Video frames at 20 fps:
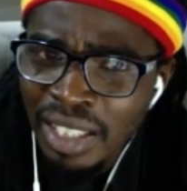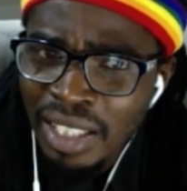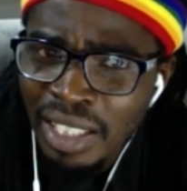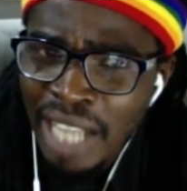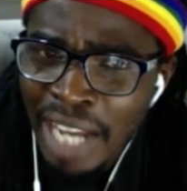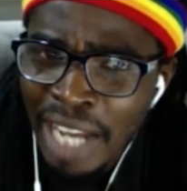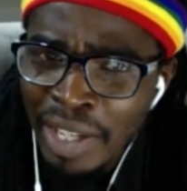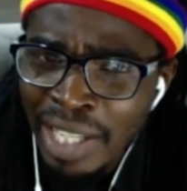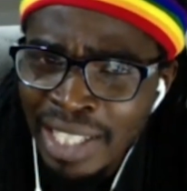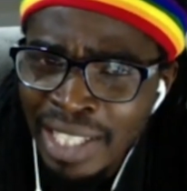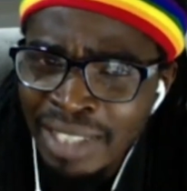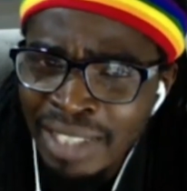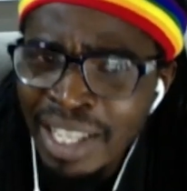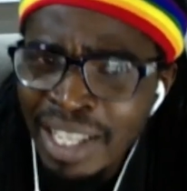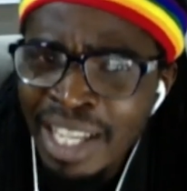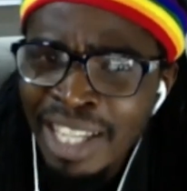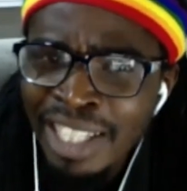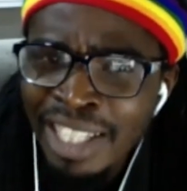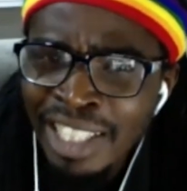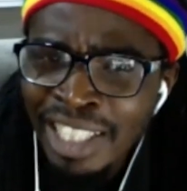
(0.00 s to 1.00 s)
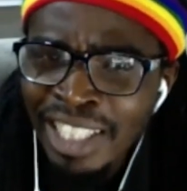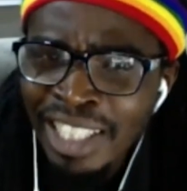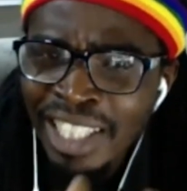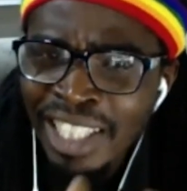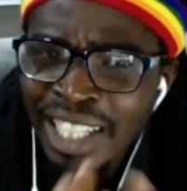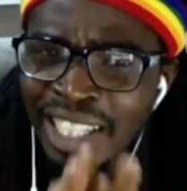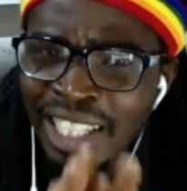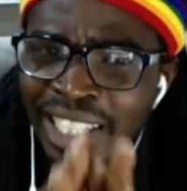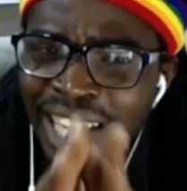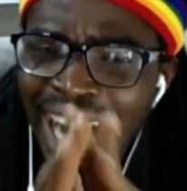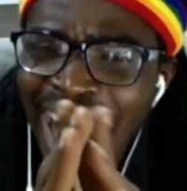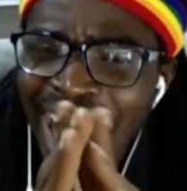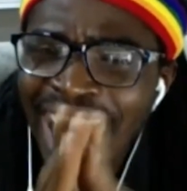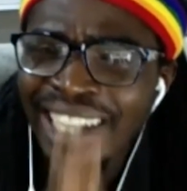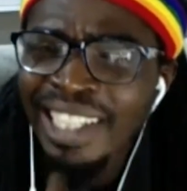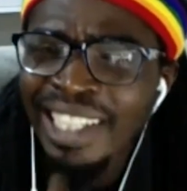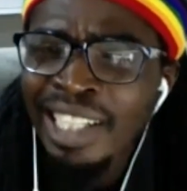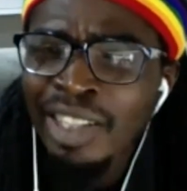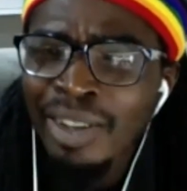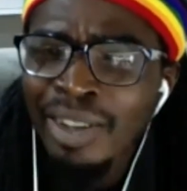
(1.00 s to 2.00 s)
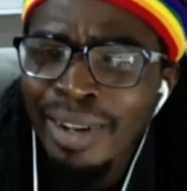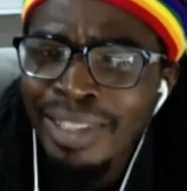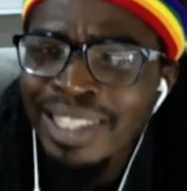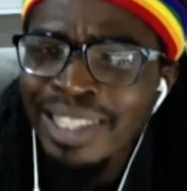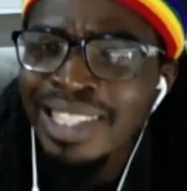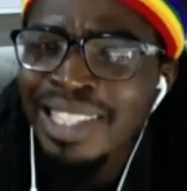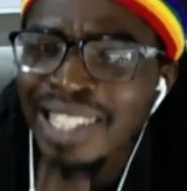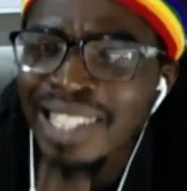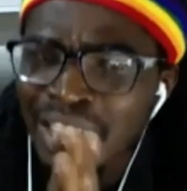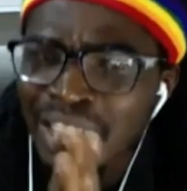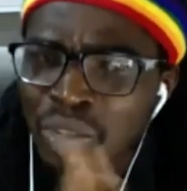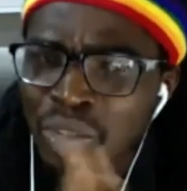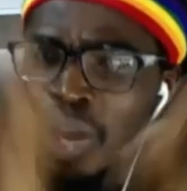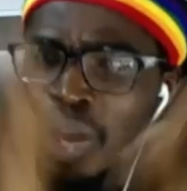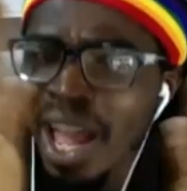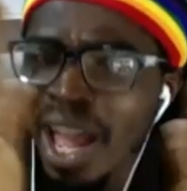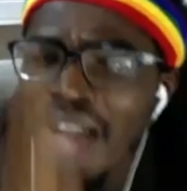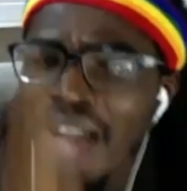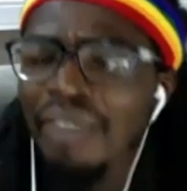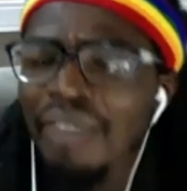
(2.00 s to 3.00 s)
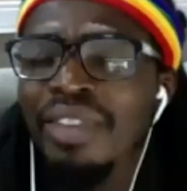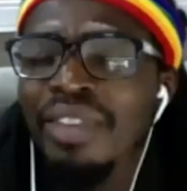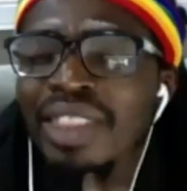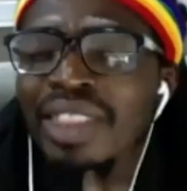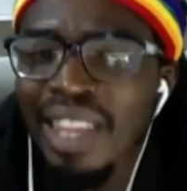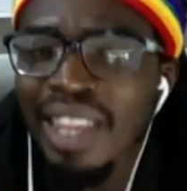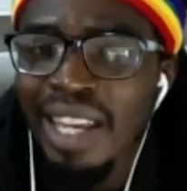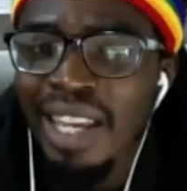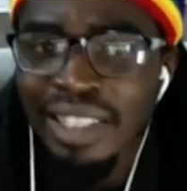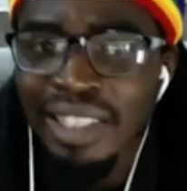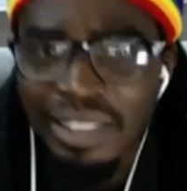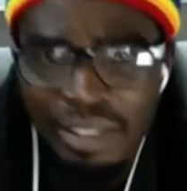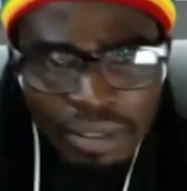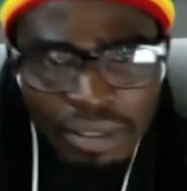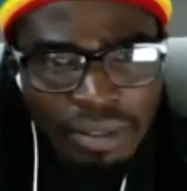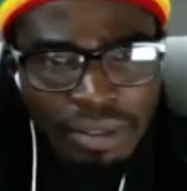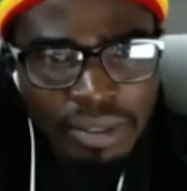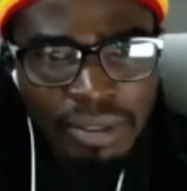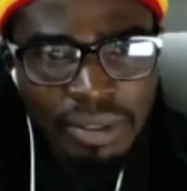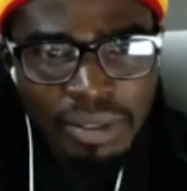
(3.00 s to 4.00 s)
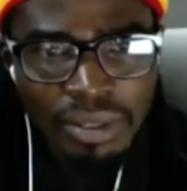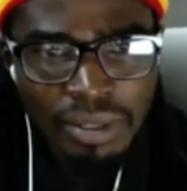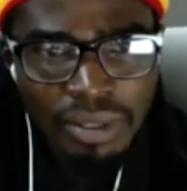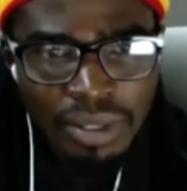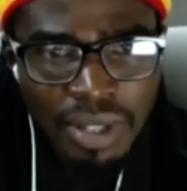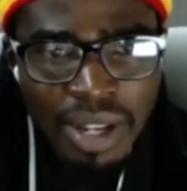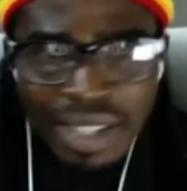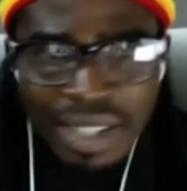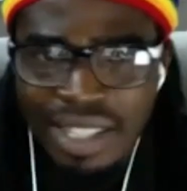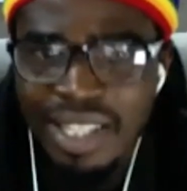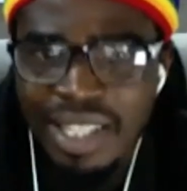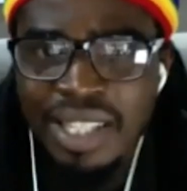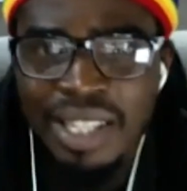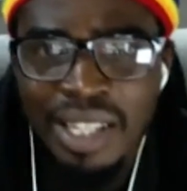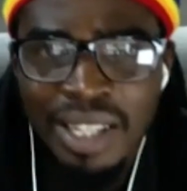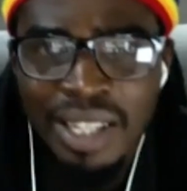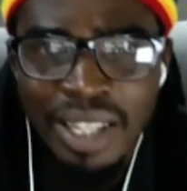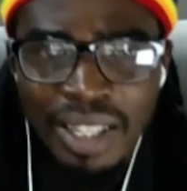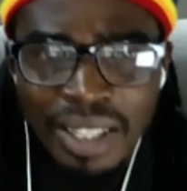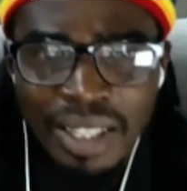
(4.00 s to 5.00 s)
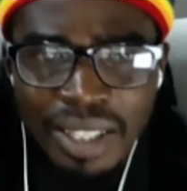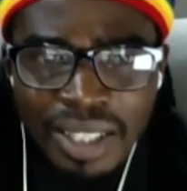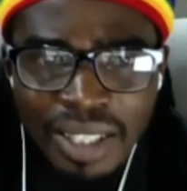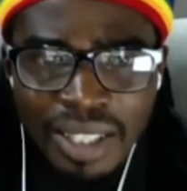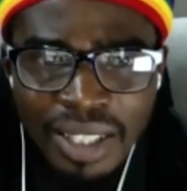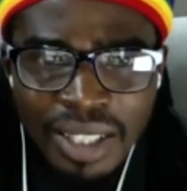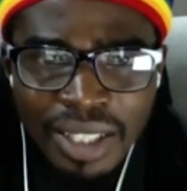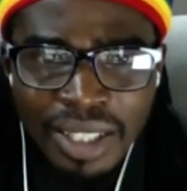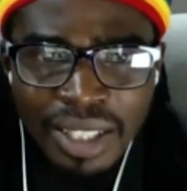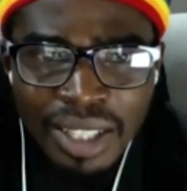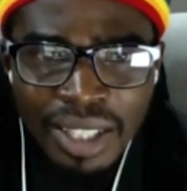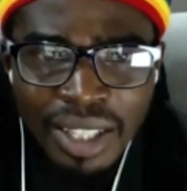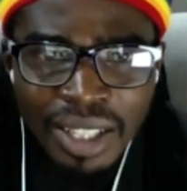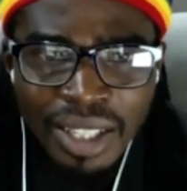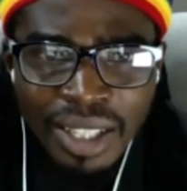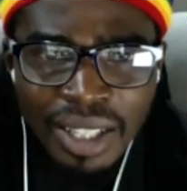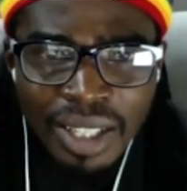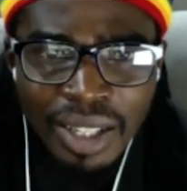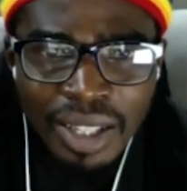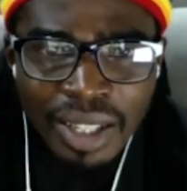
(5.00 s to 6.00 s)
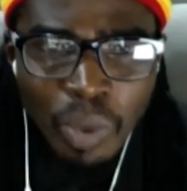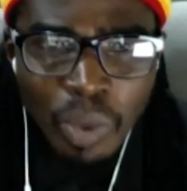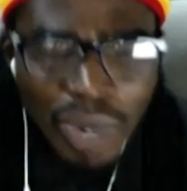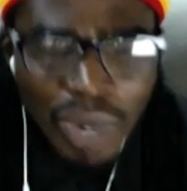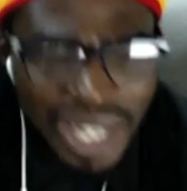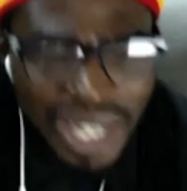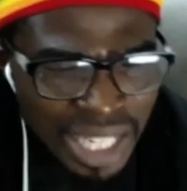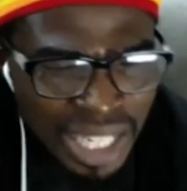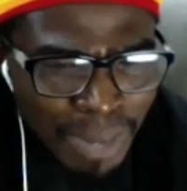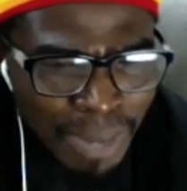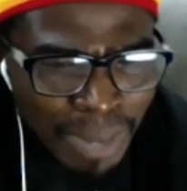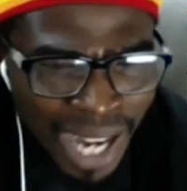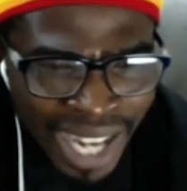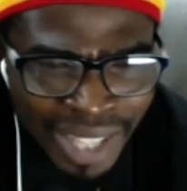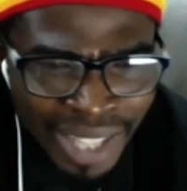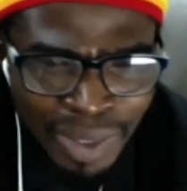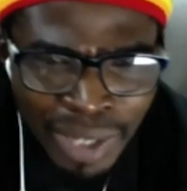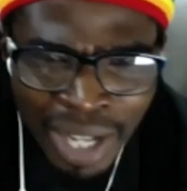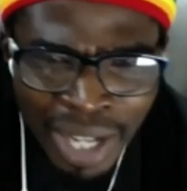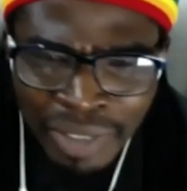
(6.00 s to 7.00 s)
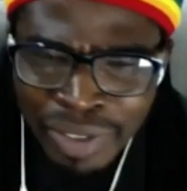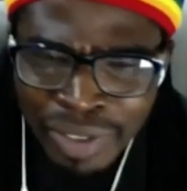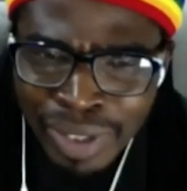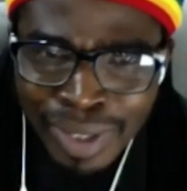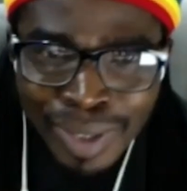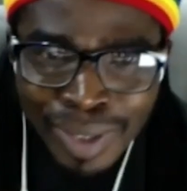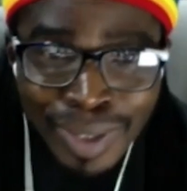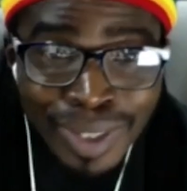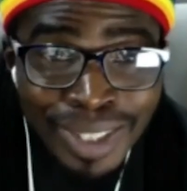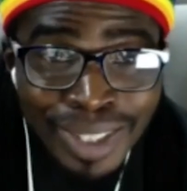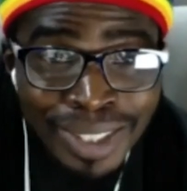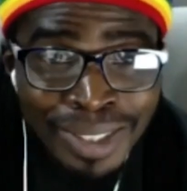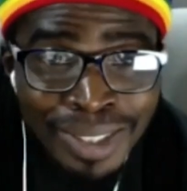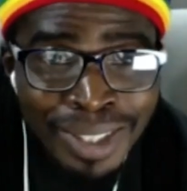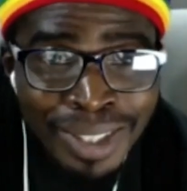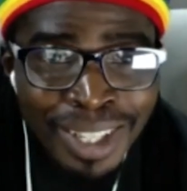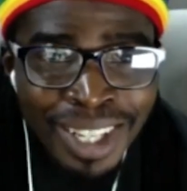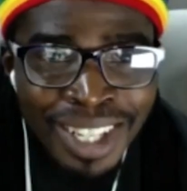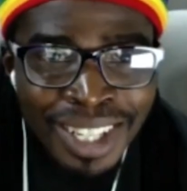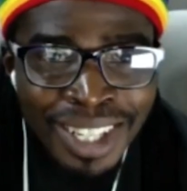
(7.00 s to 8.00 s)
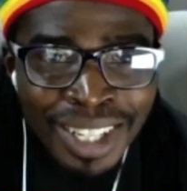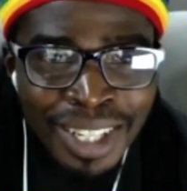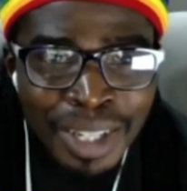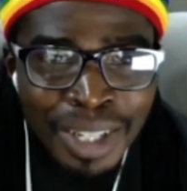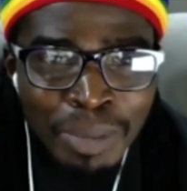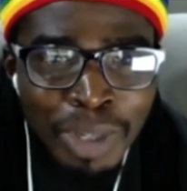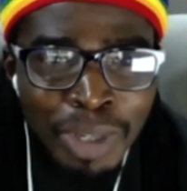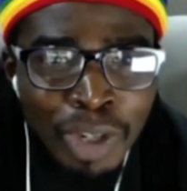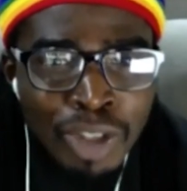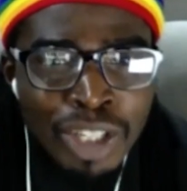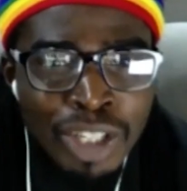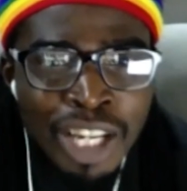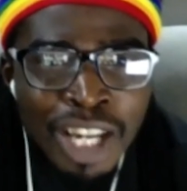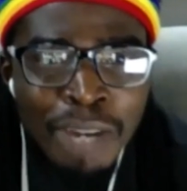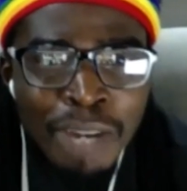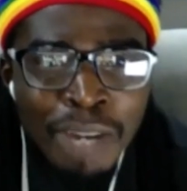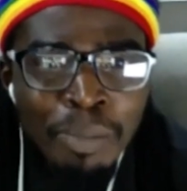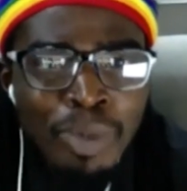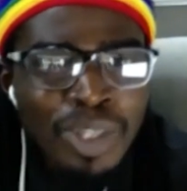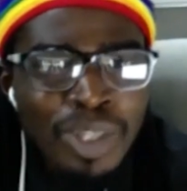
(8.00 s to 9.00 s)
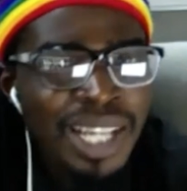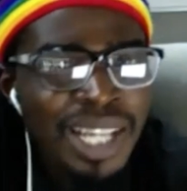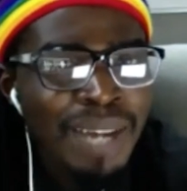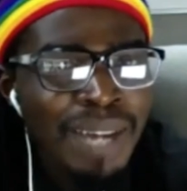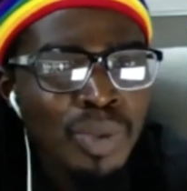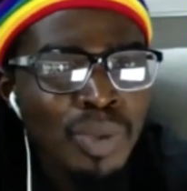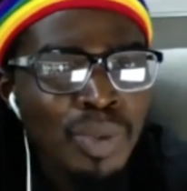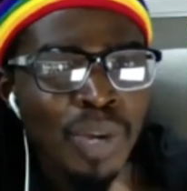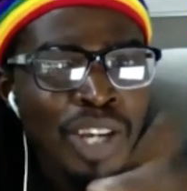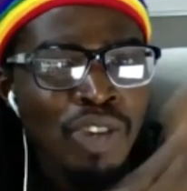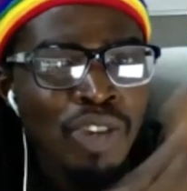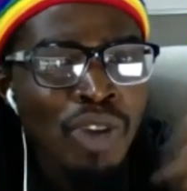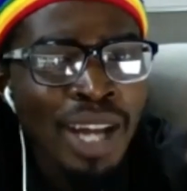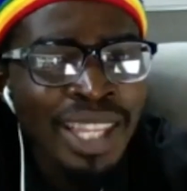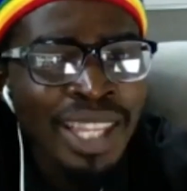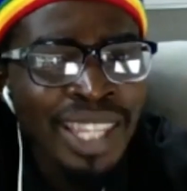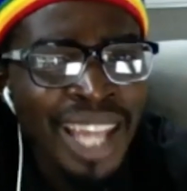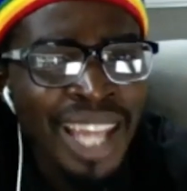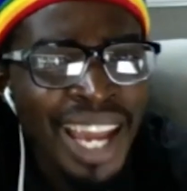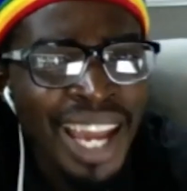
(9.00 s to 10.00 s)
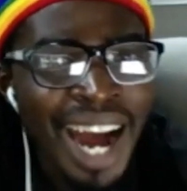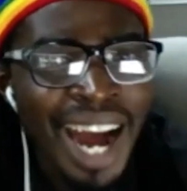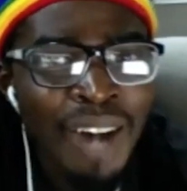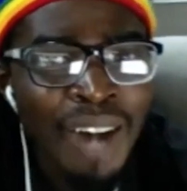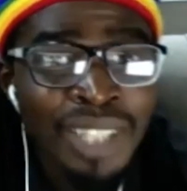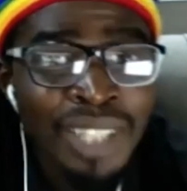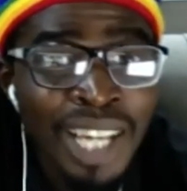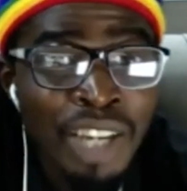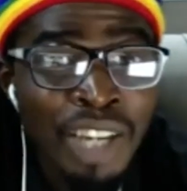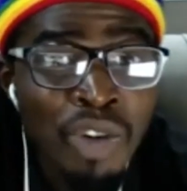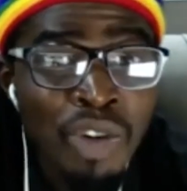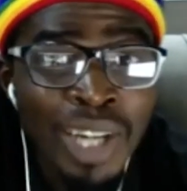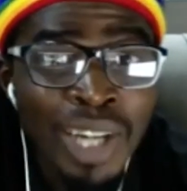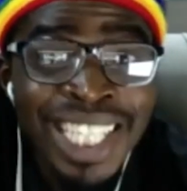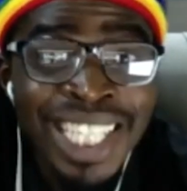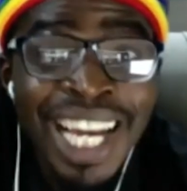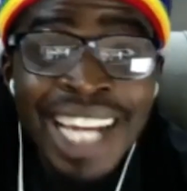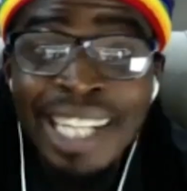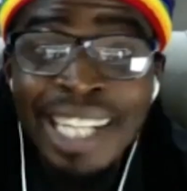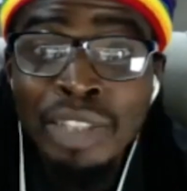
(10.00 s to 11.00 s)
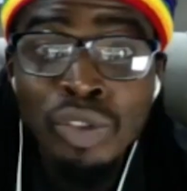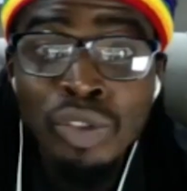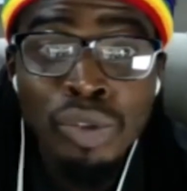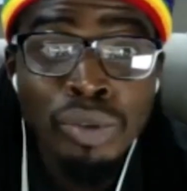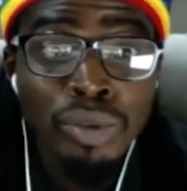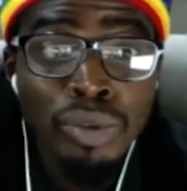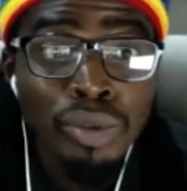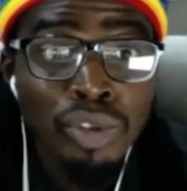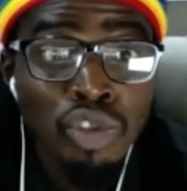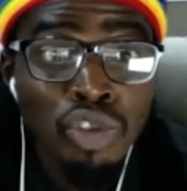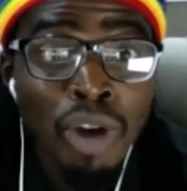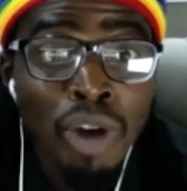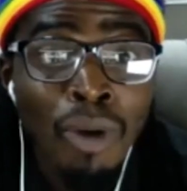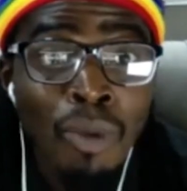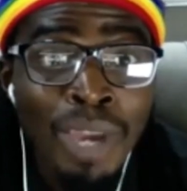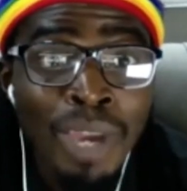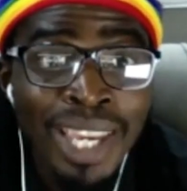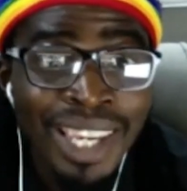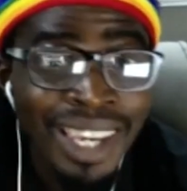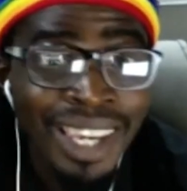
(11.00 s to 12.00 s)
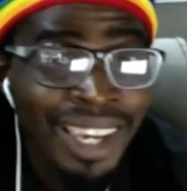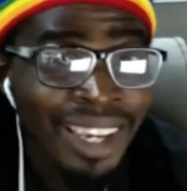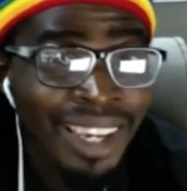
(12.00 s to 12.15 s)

Are you getting? Adding courtesy to everything. Courtesy. With a smile, good afternoon. Because most times when you are there, out there, you are tired too. You are weak.